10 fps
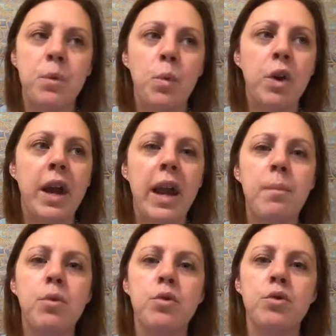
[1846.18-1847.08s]
we're
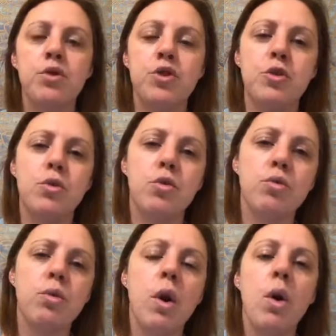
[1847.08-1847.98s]
able to
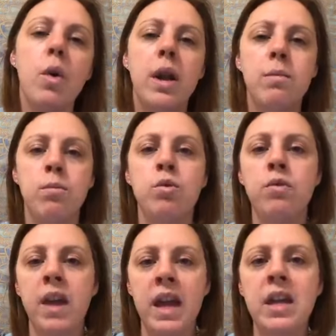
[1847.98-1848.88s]
grow and
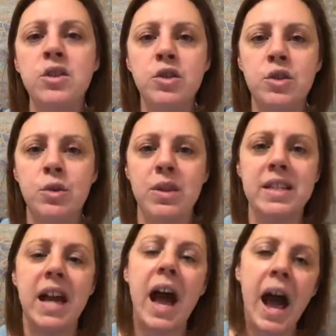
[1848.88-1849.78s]
move into
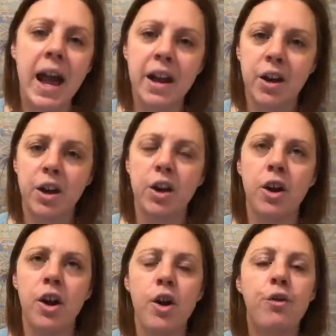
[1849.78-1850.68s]
these
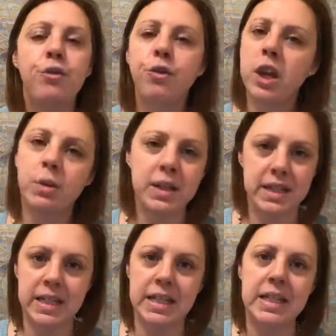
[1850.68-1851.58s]
higher
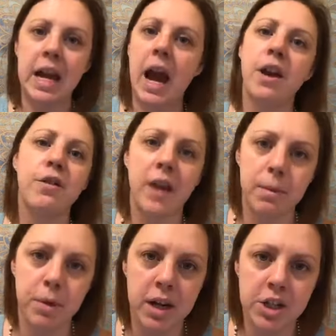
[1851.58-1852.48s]
frequencies, these higher
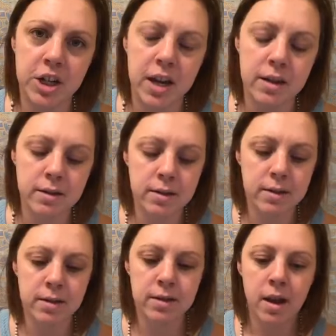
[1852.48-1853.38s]

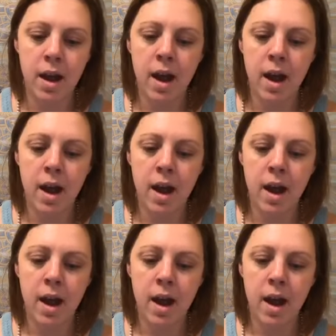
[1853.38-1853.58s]
vibrations.